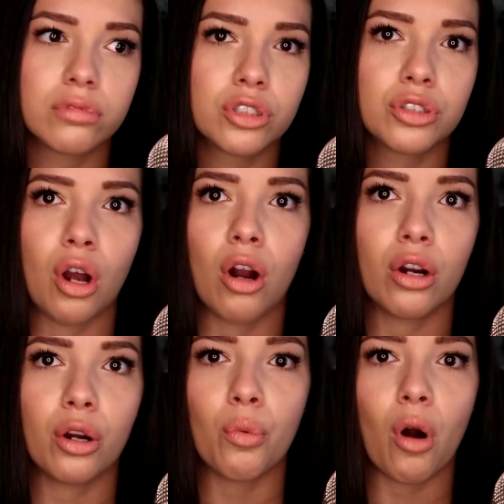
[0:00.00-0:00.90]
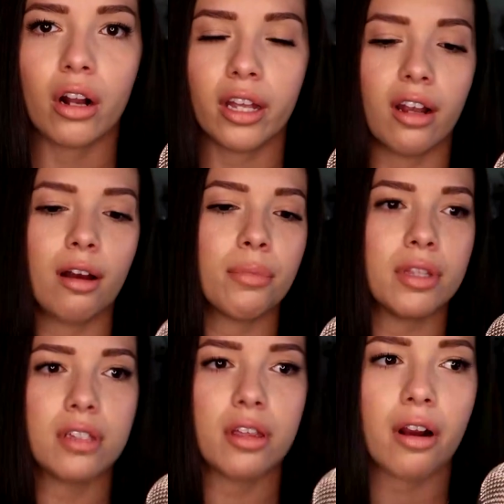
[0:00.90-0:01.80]
saw her walking up
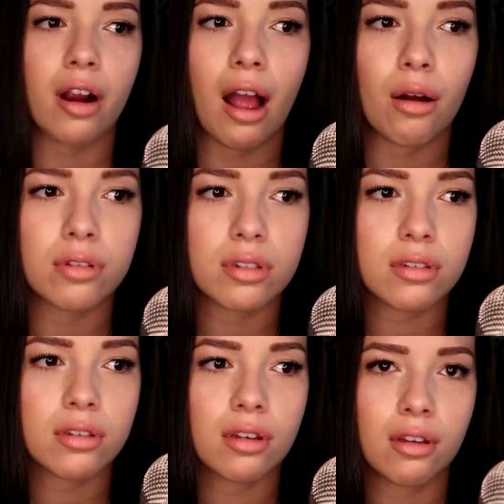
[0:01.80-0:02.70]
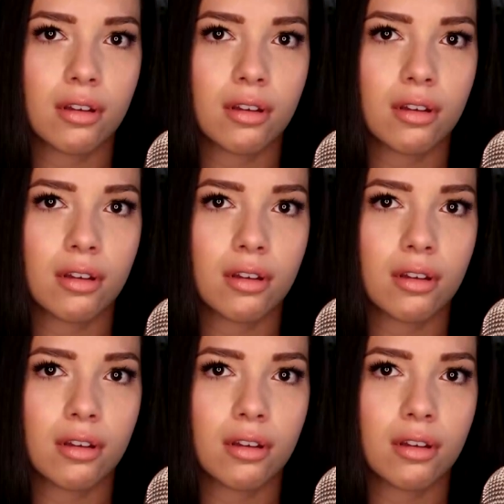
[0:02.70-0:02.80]
into their house